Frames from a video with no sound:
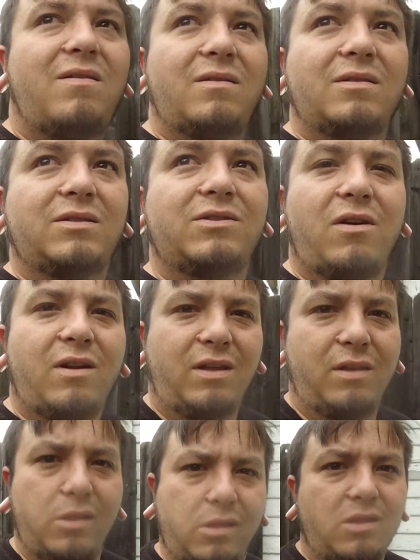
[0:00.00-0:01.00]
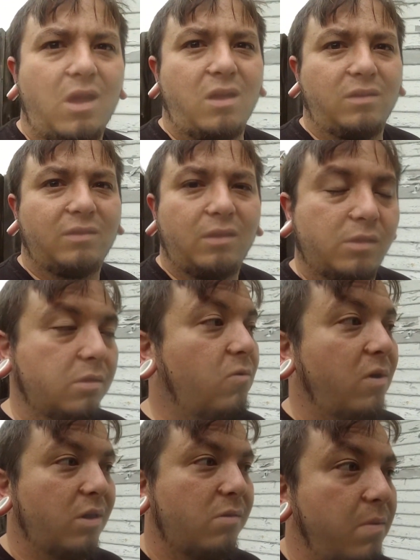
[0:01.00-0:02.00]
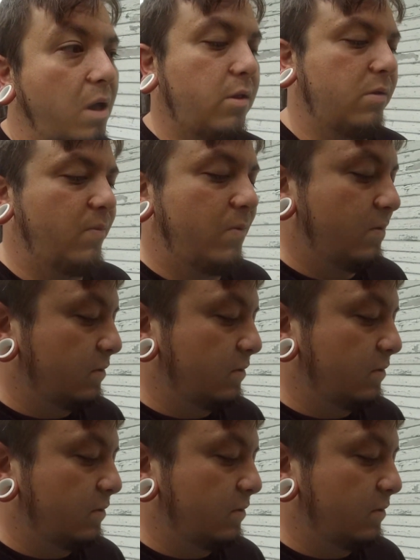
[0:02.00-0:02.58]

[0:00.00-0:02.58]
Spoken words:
let's try to get this done as quick as possible.